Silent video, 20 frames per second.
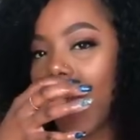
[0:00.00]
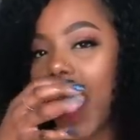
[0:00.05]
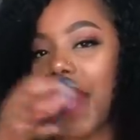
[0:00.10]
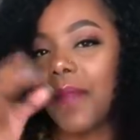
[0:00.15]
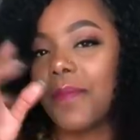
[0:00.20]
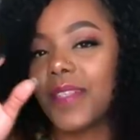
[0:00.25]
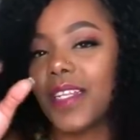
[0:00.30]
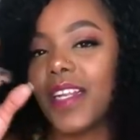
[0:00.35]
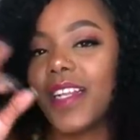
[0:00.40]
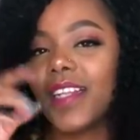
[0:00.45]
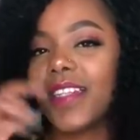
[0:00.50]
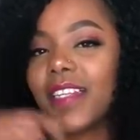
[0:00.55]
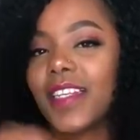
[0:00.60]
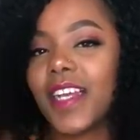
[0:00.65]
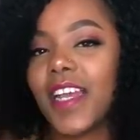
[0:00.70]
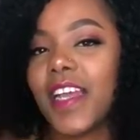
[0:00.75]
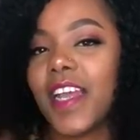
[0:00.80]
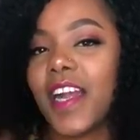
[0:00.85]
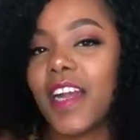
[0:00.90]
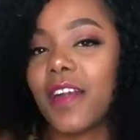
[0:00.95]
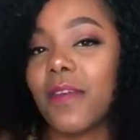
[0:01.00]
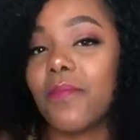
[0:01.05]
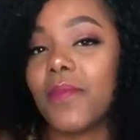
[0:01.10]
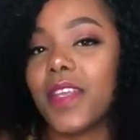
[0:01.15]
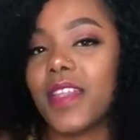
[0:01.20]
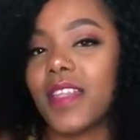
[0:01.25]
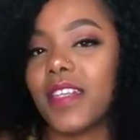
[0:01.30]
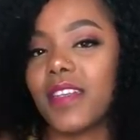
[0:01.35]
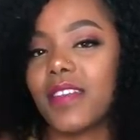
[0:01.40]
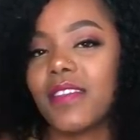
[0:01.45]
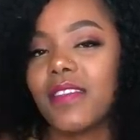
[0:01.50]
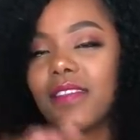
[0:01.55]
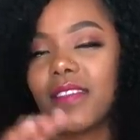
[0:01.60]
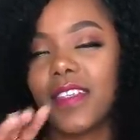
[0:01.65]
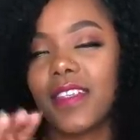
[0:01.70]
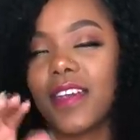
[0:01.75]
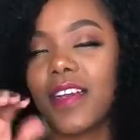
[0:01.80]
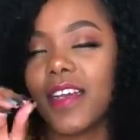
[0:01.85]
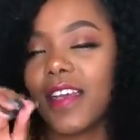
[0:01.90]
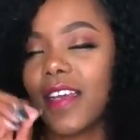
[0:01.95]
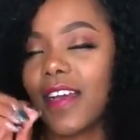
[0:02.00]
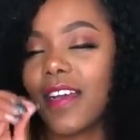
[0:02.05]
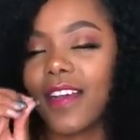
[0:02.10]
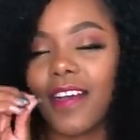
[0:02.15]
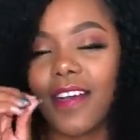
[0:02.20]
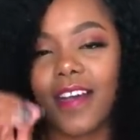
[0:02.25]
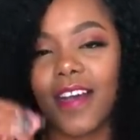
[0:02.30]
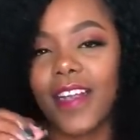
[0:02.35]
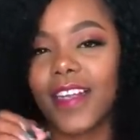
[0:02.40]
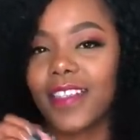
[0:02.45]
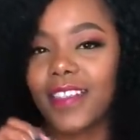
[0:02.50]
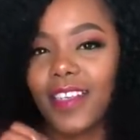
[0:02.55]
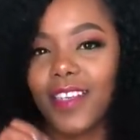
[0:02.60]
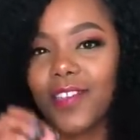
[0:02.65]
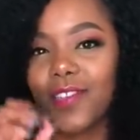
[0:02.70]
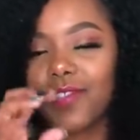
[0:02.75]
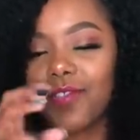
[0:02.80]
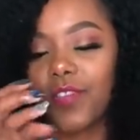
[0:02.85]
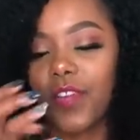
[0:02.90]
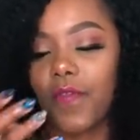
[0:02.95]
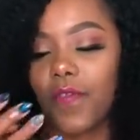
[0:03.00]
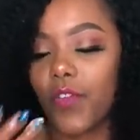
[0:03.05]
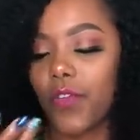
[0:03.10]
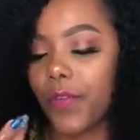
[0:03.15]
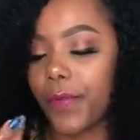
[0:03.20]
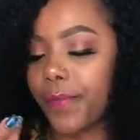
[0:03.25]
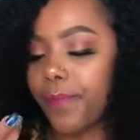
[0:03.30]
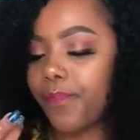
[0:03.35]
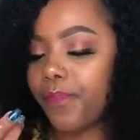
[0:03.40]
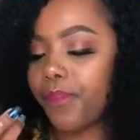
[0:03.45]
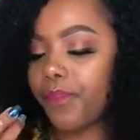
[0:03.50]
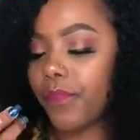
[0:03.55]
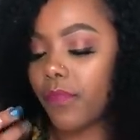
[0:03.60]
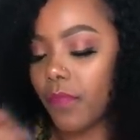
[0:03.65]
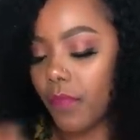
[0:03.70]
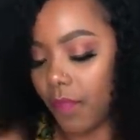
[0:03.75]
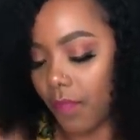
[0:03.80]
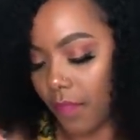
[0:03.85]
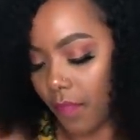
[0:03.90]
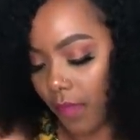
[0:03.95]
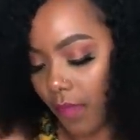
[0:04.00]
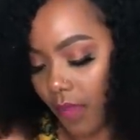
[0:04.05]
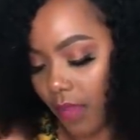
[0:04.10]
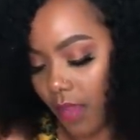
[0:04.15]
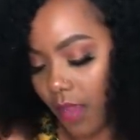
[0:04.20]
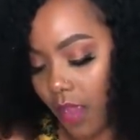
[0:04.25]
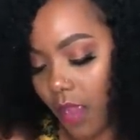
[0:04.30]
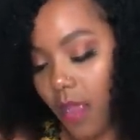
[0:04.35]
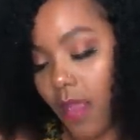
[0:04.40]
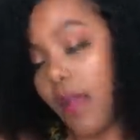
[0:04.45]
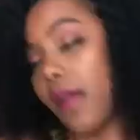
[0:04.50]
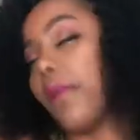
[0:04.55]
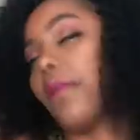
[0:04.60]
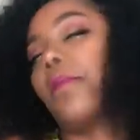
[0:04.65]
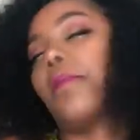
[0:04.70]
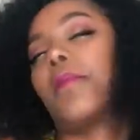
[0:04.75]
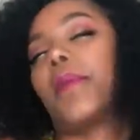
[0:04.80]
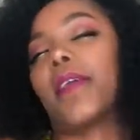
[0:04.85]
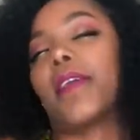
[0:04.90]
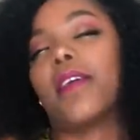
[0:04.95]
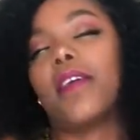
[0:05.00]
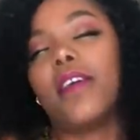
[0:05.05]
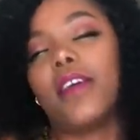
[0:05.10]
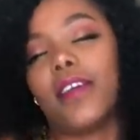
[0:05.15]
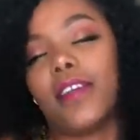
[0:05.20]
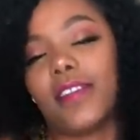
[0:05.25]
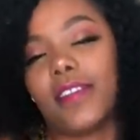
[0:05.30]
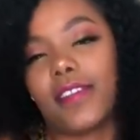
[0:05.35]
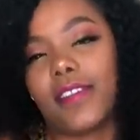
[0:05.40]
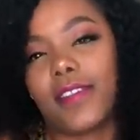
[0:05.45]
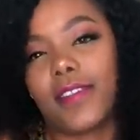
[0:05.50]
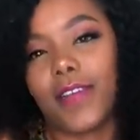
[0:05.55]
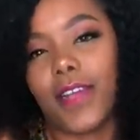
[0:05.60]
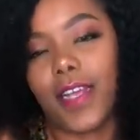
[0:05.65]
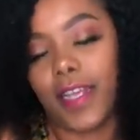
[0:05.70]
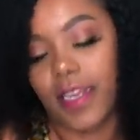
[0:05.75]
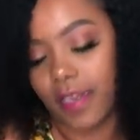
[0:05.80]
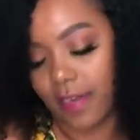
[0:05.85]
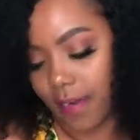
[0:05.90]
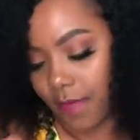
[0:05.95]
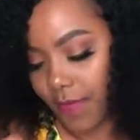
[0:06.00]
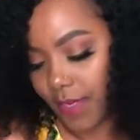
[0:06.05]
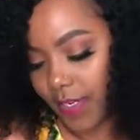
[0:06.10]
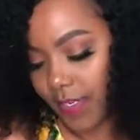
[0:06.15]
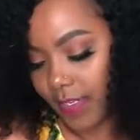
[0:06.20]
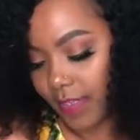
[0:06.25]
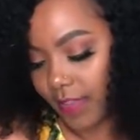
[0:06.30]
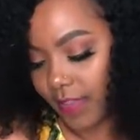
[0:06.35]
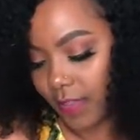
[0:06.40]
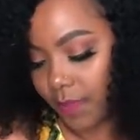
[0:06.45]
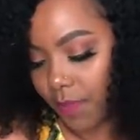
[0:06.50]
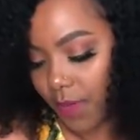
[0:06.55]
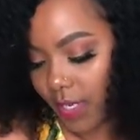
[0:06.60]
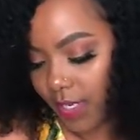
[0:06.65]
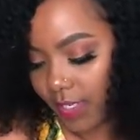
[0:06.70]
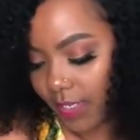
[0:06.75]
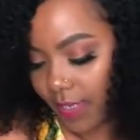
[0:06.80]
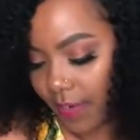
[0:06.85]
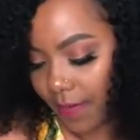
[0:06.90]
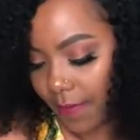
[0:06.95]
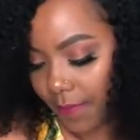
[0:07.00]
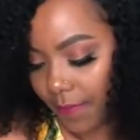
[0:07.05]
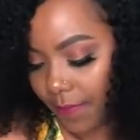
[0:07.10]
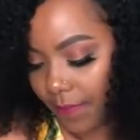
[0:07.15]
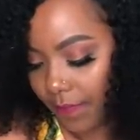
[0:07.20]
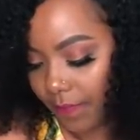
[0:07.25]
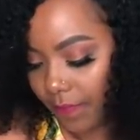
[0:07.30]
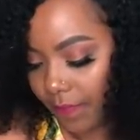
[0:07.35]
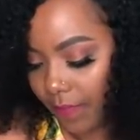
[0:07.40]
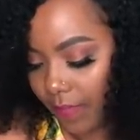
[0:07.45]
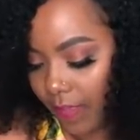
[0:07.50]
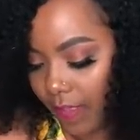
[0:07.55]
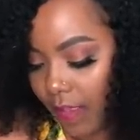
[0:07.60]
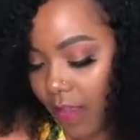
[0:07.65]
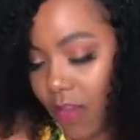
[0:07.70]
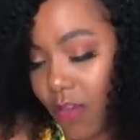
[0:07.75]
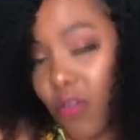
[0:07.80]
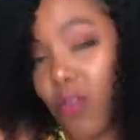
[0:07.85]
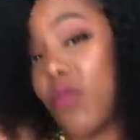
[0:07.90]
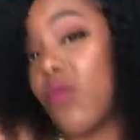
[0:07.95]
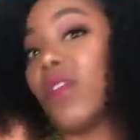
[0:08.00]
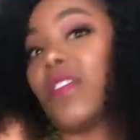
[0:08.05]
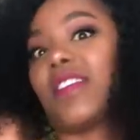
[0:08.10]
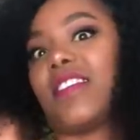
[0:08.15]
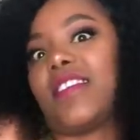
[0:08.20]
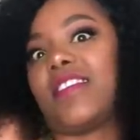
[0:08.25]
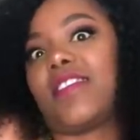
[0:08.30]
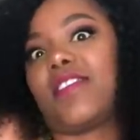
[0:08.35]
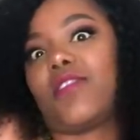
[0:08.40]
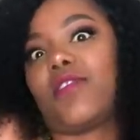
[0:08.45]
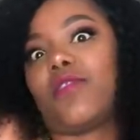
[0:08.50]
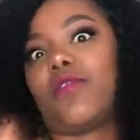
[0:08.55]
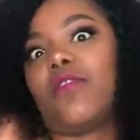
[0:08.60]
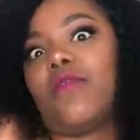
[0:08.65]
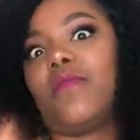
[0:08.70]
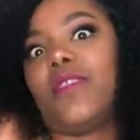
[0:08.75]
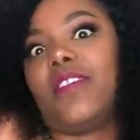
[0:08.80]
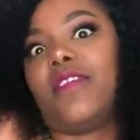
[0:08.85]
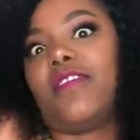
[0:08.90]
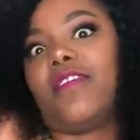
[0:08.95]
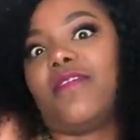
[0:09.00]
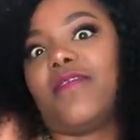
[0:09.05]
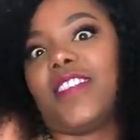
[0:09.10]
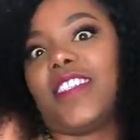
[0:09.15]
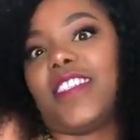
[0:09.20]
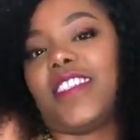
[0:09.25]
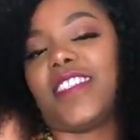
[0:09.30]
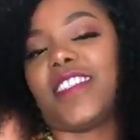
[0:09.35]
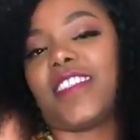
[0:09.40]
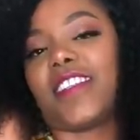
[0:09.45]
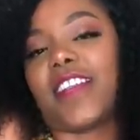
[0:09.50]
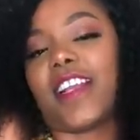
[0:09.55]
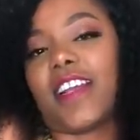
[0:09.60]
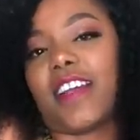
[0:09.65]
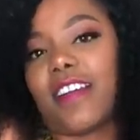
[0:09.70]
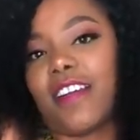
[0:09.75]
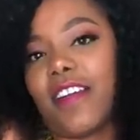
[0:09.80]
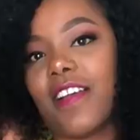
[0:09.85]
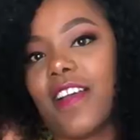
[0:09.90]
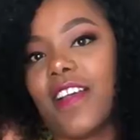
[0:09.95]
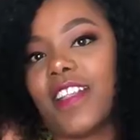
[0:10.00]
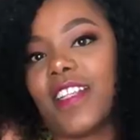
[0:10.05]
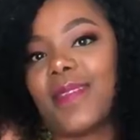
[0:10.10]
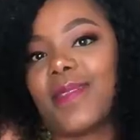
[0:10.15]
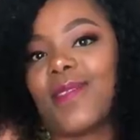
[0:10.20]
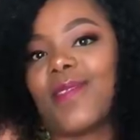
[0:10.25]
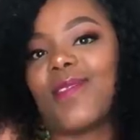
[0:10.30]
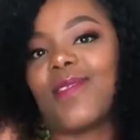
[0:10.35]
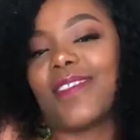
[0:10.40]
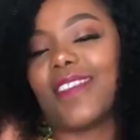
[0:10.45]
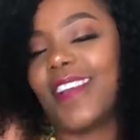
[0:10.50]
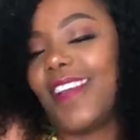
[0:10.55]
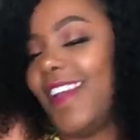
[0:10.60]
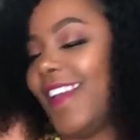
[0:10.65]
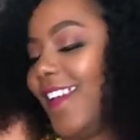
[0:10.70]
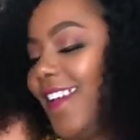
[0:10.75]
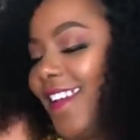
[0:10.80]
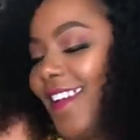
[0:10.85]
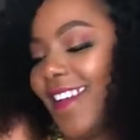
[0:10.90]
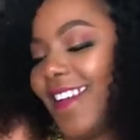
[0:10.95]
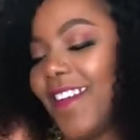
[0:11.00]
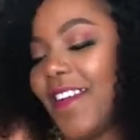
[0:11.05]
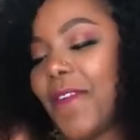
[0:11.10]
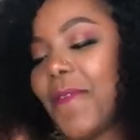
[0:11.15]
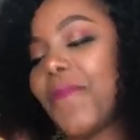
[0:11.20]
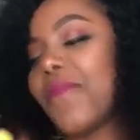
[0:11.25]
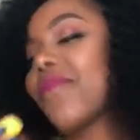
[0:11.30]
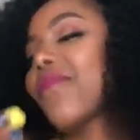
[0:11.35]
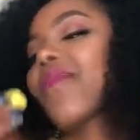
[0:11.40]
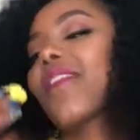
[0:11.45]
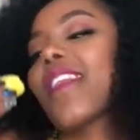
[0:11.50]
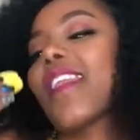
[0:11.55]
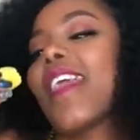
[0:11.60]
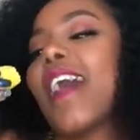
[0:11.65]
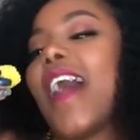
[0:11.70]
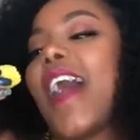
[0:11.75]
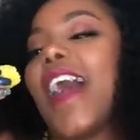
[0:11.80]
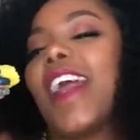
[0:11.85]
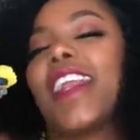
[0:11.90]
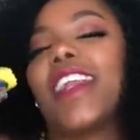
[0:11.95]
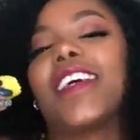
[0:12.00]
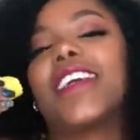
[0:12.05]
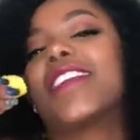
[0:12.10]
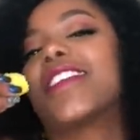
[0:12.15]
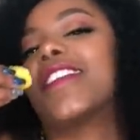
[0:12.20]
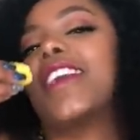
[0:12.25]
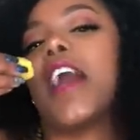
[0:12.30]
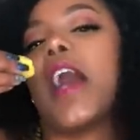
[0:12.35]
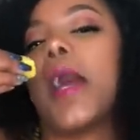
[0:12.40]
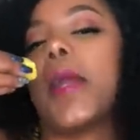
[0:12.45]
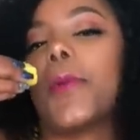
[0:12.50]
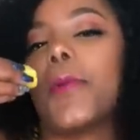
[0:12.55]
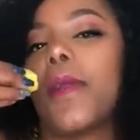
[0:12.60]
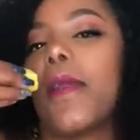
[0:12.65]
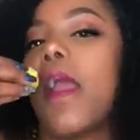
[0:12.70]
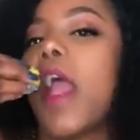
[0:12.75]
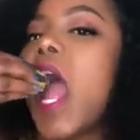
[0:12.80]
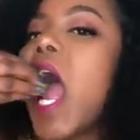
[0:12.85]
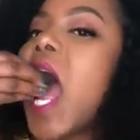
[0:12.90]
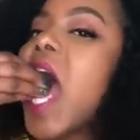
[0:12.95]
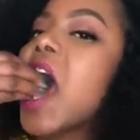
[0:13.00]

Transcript: And I'm telling dear younger me this. Dear younger Idah, you should have known. Because so I ended up dating this person who was just so mean to waiters. Like, so I learned the hard way.